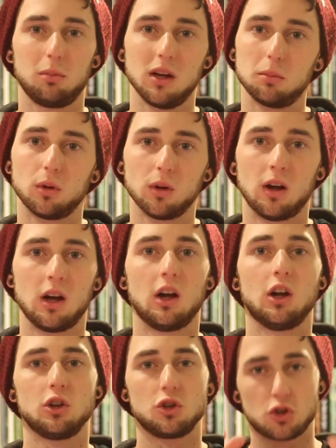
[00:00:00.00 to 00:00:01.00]
people
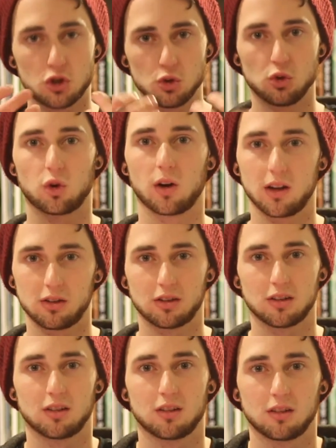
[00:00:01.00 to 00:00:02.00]
to Christ.